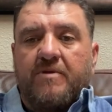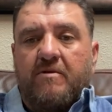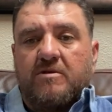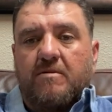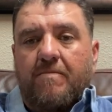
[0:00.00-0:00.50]

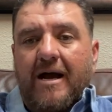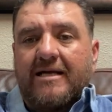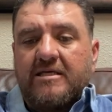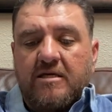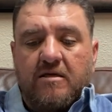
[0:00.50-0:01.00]
He was a
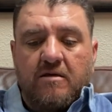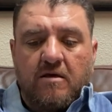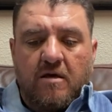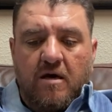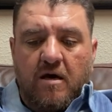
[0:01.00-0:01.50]
boxing,
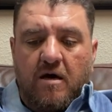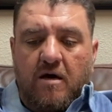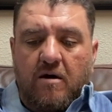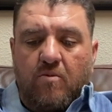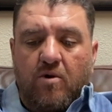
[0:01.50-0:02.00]

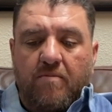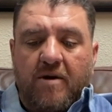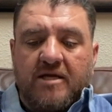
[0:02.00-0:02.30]
world